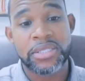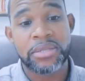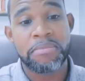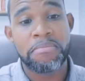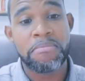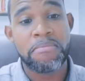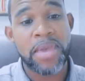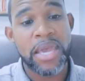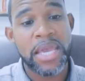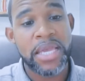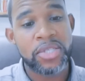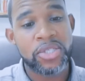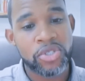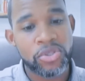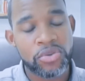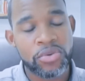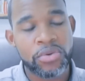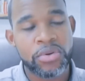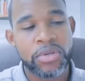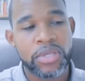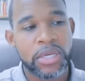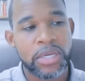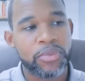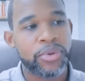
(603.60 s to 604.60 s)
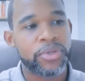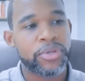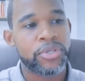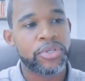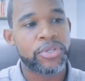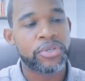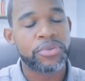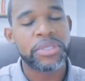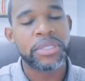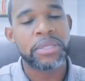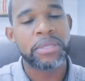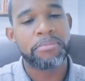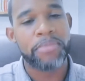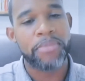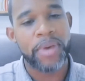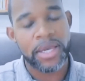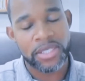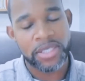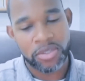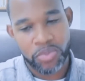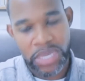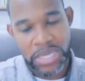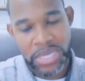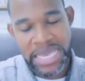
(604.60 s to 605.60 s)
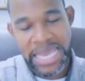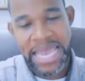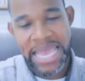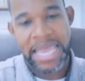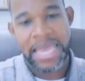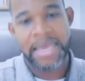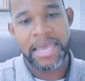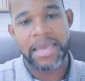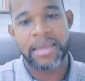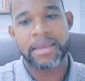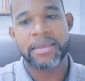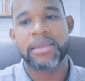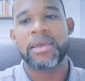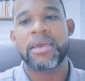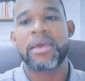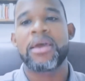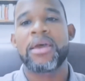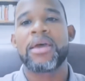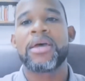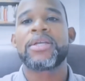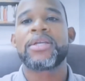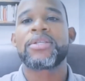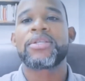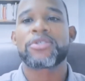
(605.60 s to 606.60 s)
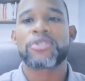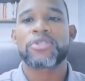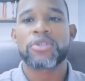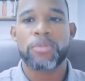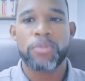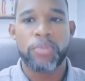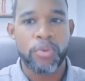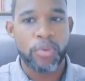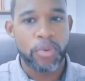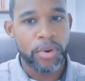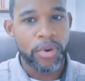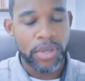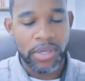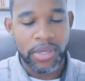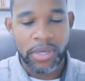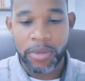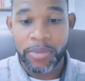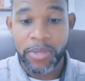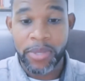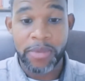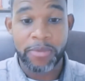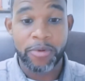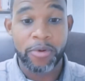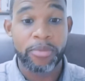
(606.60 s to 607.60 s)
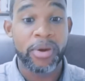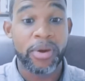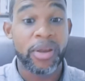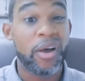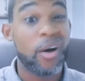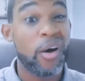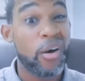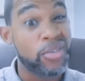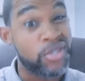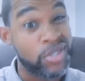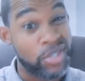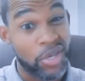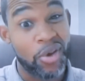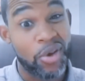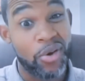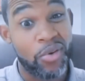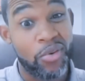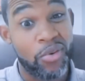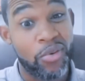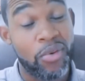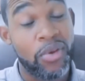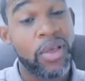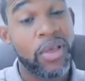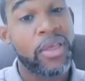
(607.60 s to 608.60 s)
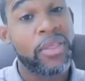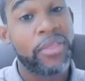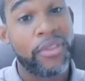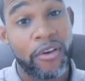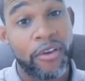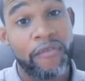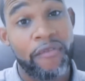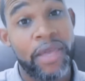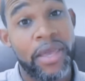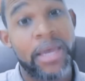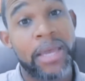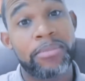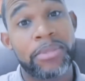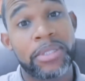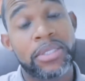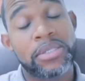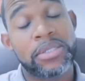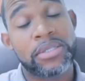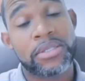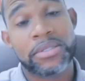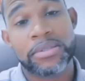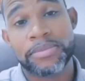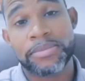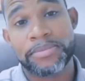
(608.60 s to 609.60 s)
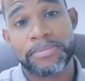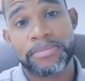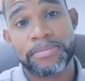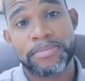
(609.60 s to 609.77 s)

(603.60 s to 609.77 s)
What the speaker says: to make sure that we're doing the best we can to support young people, but also their families.